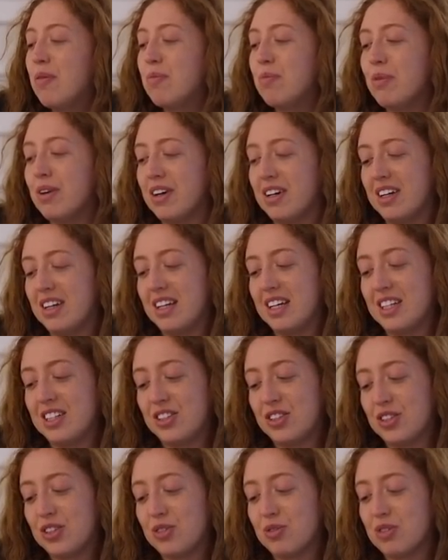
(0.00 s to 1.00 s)
But it
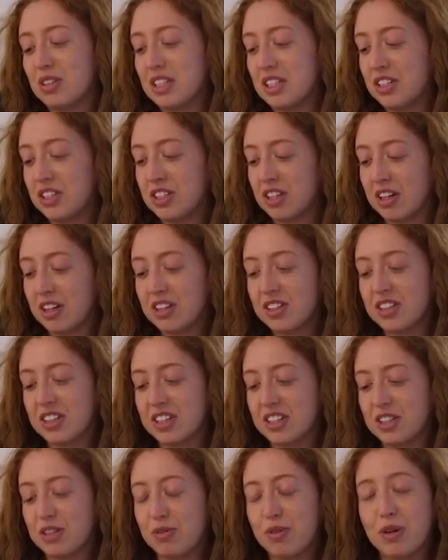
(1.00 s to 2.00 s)
just really sucks,
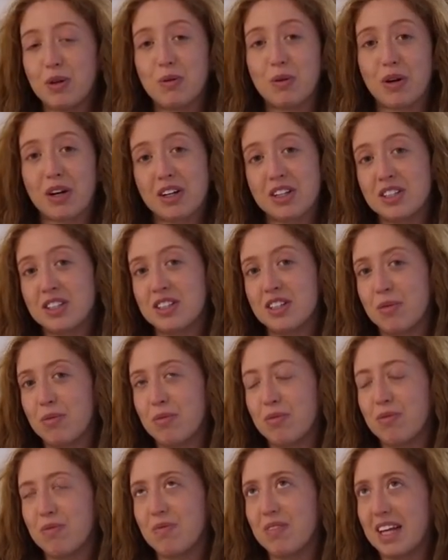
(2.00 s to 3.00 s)
because if you work so
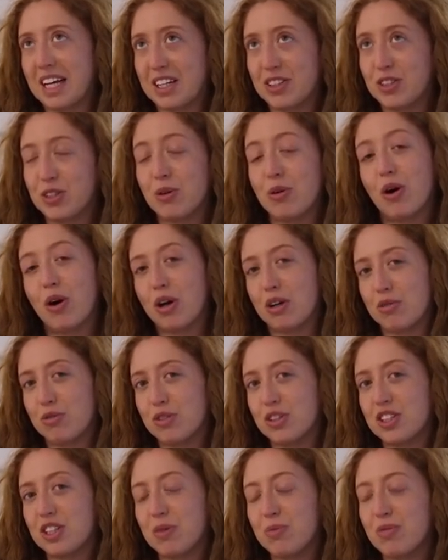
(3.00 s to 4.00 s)
hard
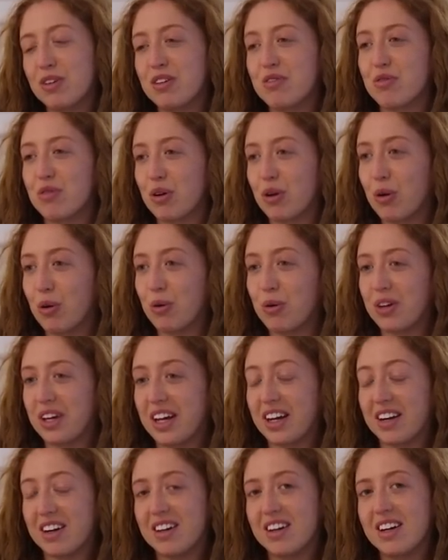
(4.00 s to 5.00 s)
for something for a whole
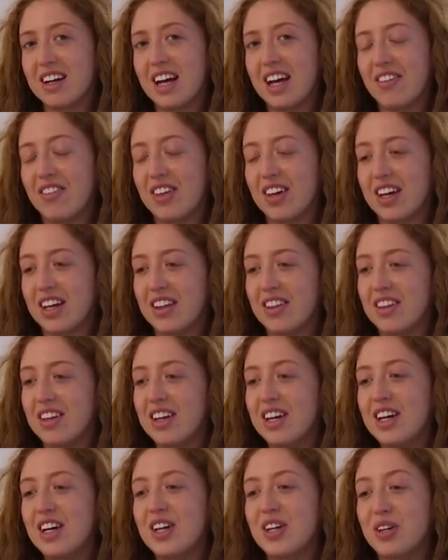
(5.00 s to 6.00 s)
year and then
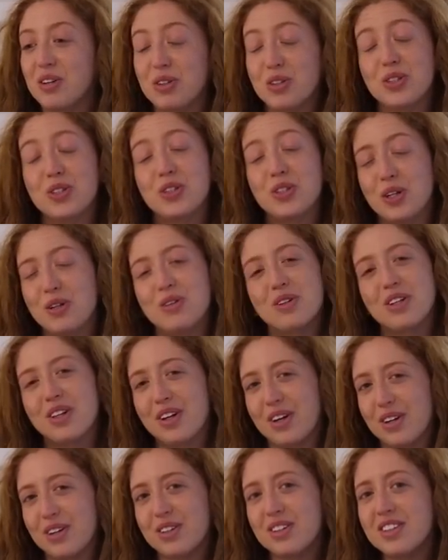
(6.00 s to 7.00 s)
you're so
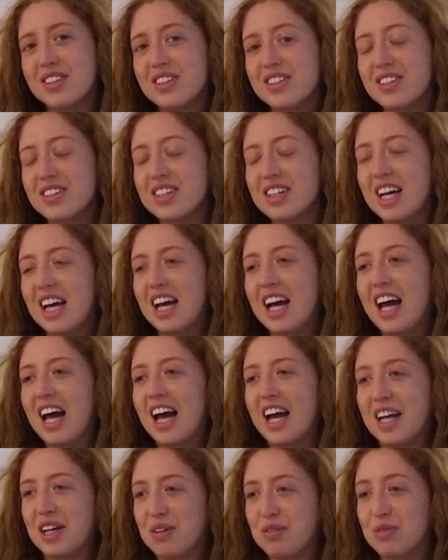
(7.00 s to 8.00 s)
close
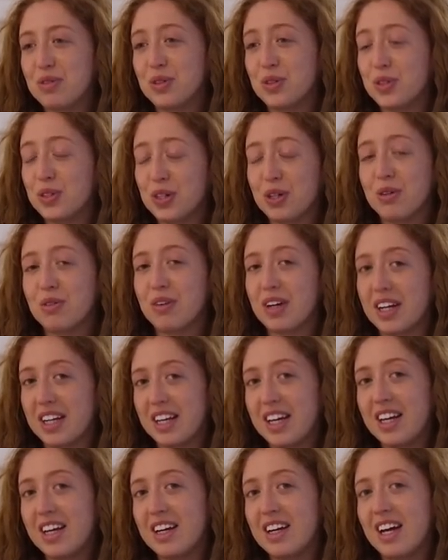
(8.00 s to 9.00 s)
and you feel so
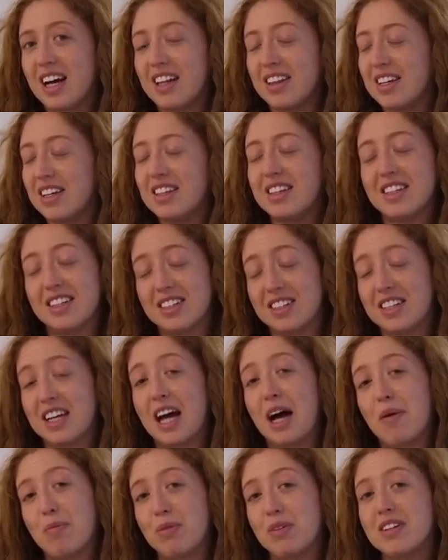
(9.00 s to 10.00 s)
ready, and then this
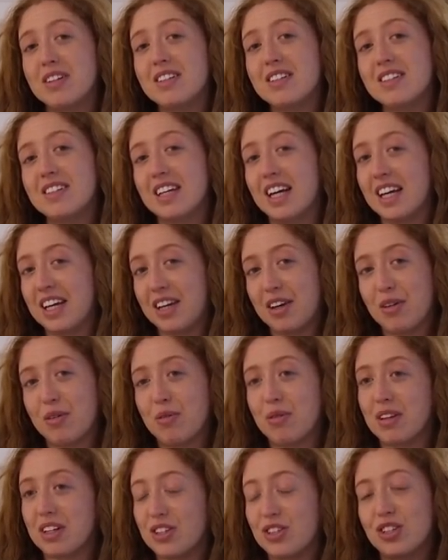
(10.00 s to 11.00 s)
happens, and you
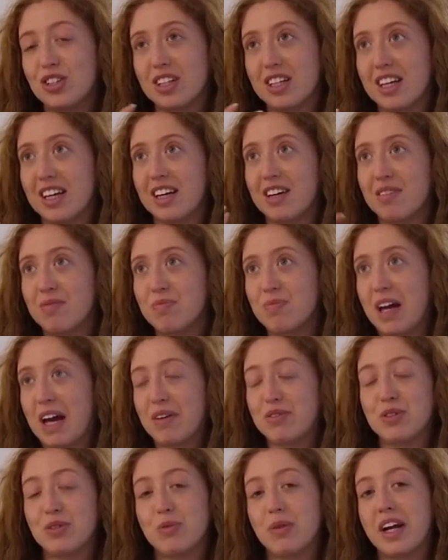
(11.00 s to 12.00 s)
literally
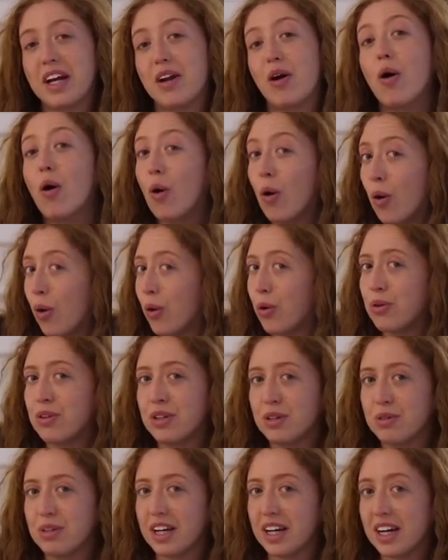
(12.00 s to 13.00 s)
have to wait a whole
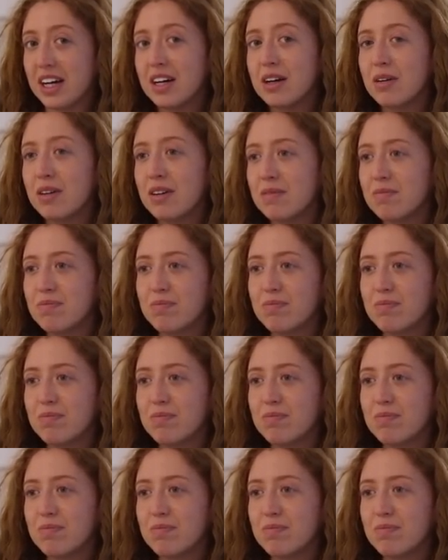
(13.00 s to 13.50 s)
new year,